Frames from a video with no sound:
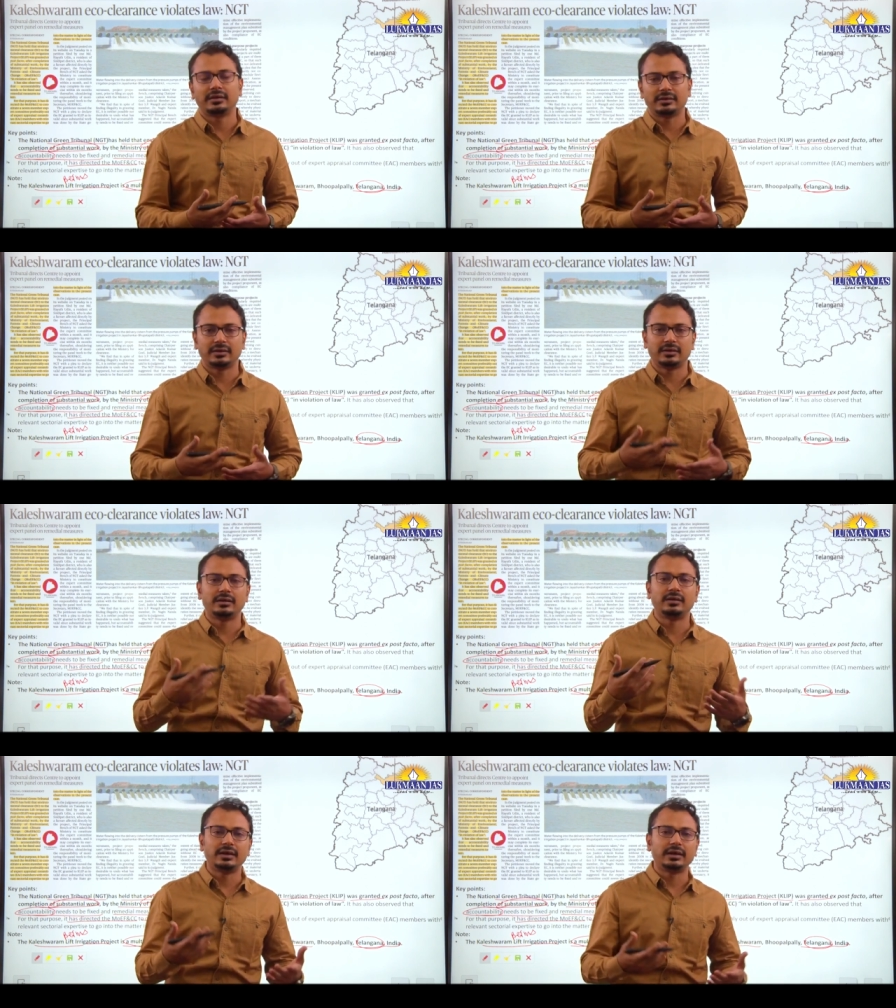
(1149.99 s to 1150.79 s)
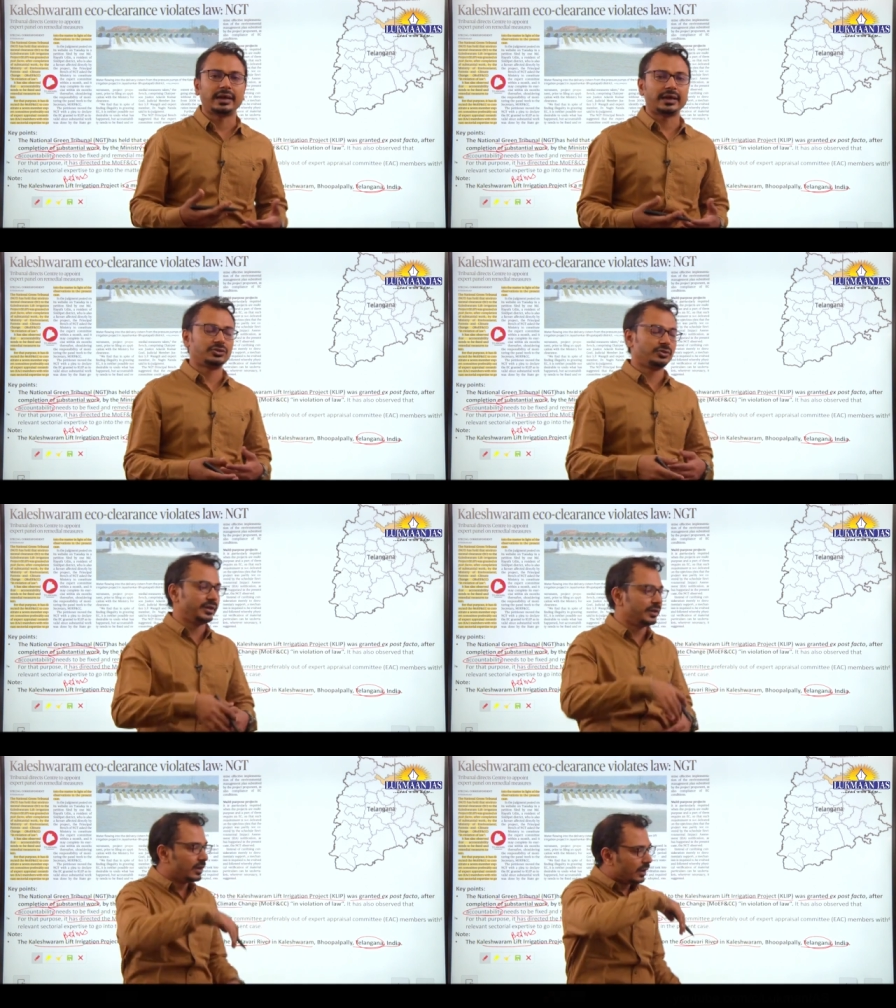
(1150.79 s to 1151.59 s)
uh, done
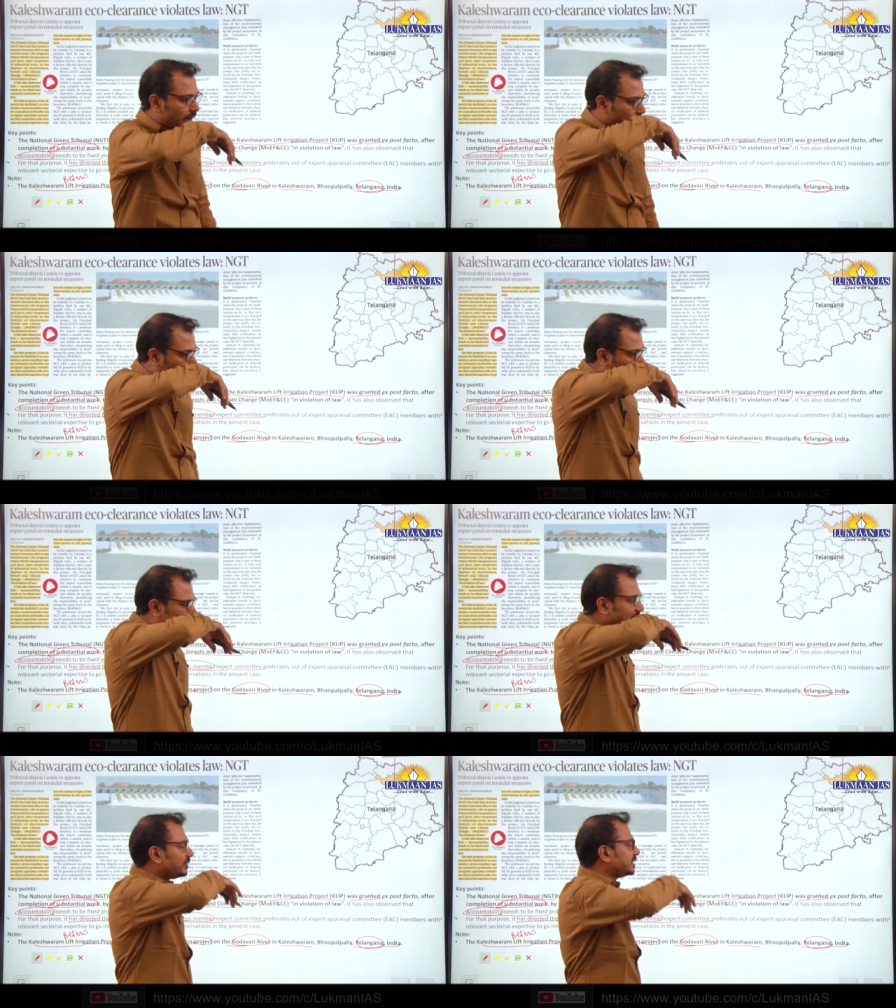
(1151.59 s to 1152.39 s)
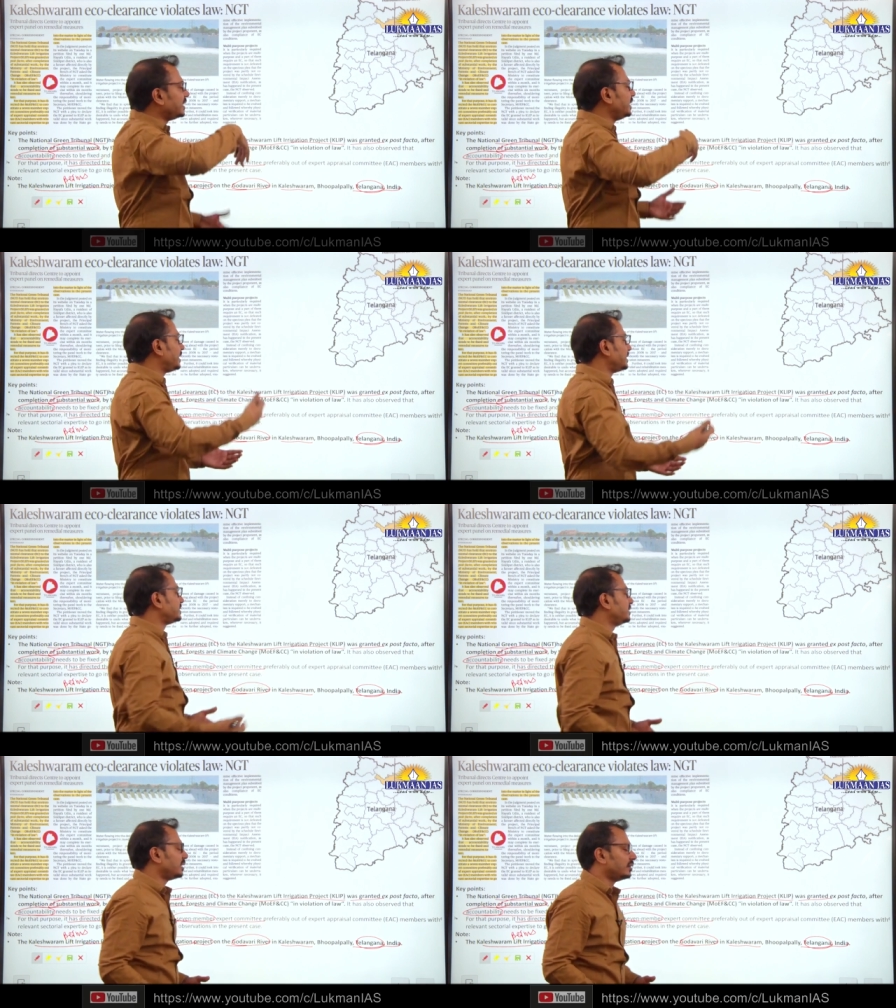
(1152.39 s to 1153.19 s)
actually artificially it is
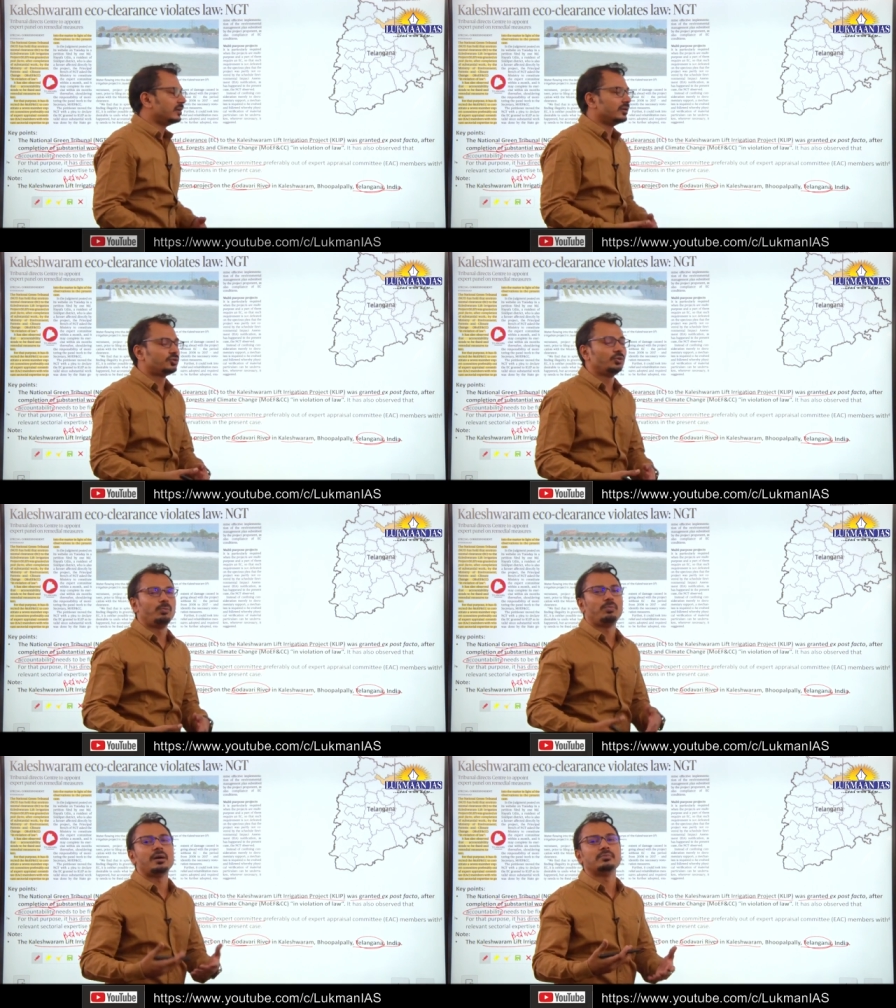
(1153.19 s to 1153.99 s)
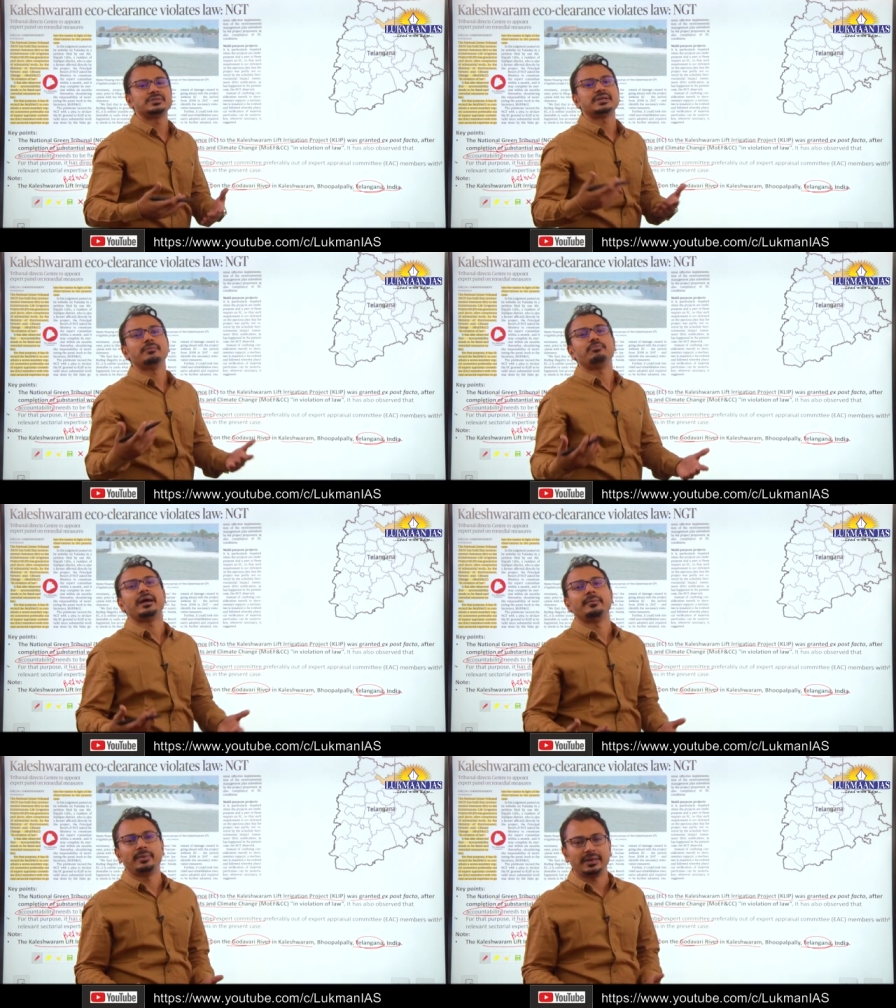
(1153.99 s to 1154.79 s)
done through pumps and
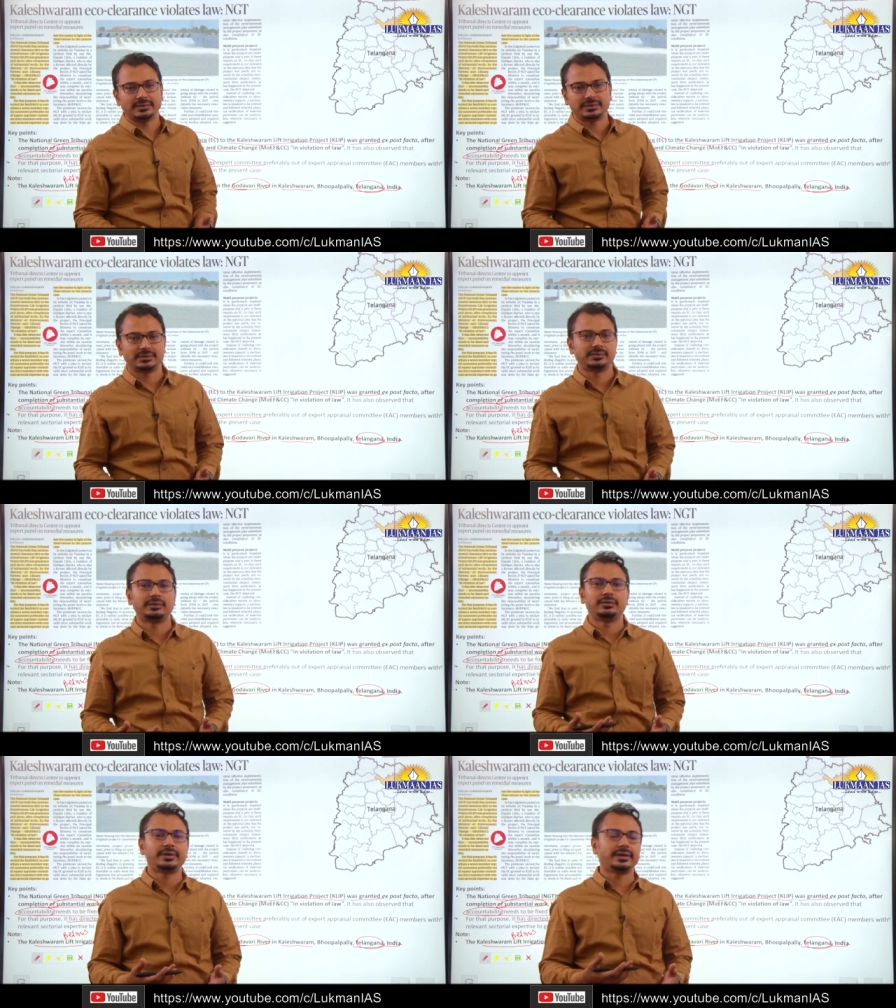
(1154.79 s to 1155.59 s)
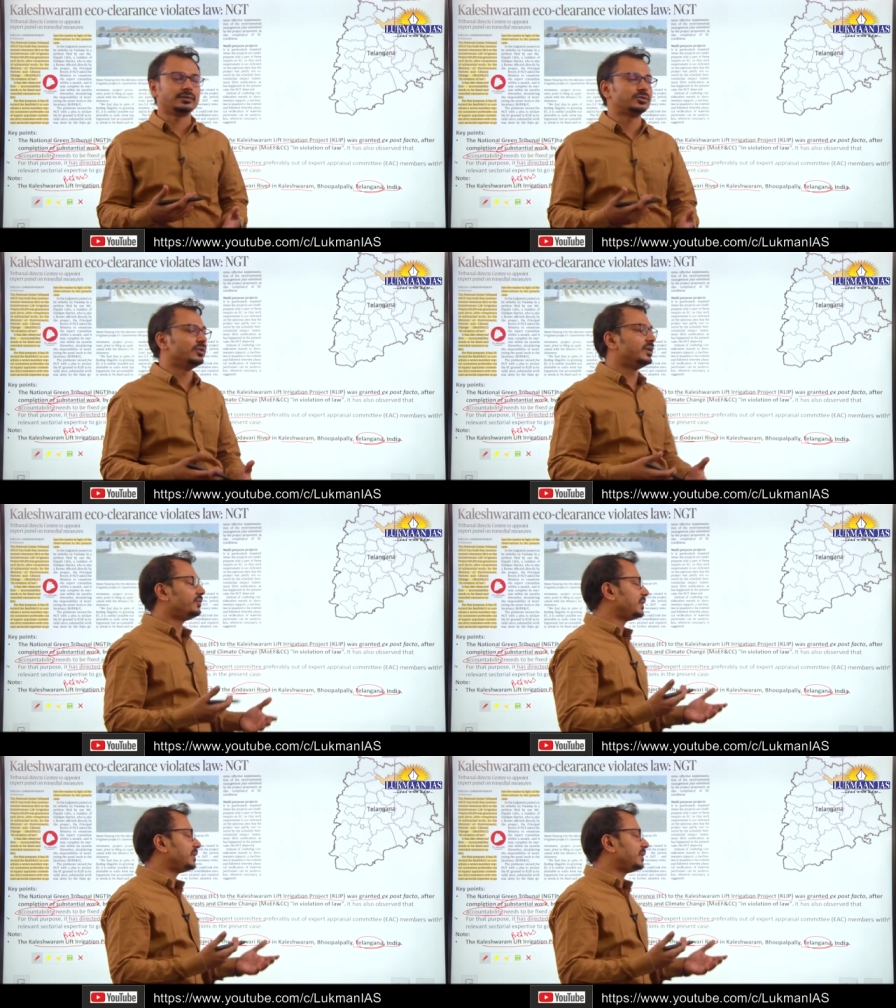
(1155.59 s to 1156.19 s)
pipelines. Okay. So, lift